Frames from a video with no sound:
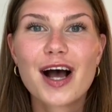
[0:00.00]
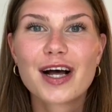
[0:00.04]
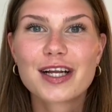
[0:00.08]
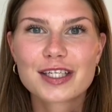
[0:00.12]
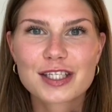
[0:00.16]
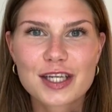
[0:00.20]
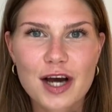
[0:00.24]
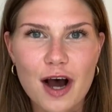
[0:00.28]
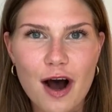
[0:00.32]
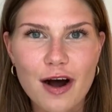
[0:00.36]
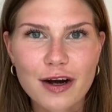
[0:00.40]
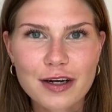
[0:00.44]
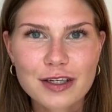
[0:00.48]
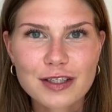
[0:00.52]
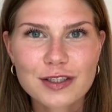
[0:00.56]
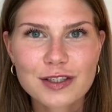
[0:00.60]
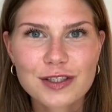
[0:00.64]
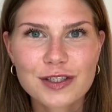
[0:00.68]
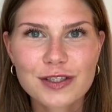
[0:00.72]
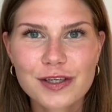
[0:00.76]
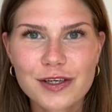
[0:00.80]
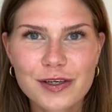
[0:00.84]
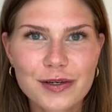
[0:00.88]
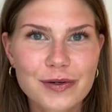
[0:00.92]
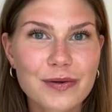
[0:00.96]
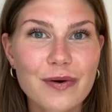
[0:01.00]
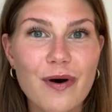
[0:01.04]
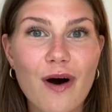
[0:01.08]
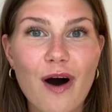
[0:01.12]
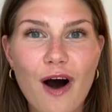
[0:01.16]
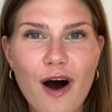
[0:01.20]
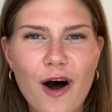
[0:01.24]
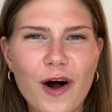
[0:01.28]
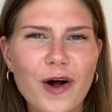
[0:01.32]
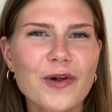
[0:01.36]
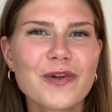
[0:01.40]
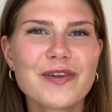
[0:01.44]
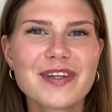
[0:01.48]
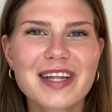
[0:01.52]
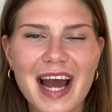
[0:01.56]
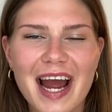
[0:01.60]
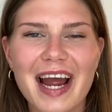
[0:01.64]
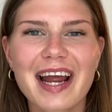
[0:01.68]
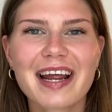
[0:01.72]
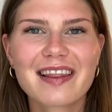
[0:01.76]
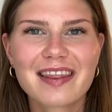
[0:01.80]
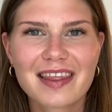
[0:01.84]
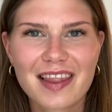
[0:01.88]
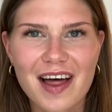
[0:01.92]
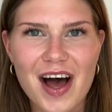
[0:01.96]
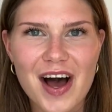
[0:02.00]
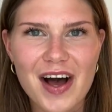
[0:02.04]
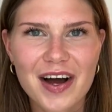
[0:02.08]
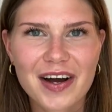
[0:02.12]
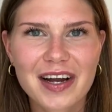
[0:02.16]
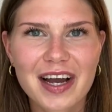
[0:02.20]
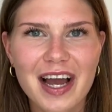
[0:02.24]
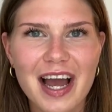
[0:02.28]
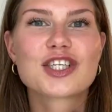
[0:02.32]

talking to you all night long,